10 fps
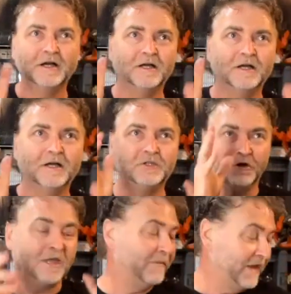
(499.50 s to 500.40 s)
docking
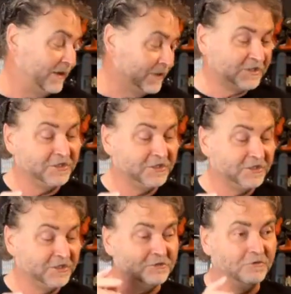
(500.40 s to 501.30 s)
bay, I'm actually going to do
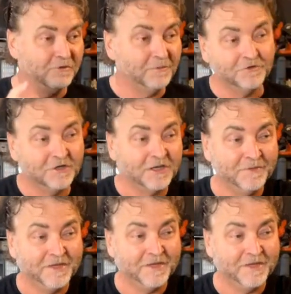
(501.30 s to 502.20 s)
the Rebel docking
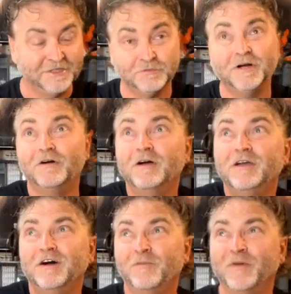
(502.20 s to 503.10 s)
bay as well
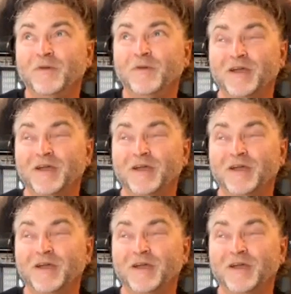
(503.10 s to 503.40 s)
on my other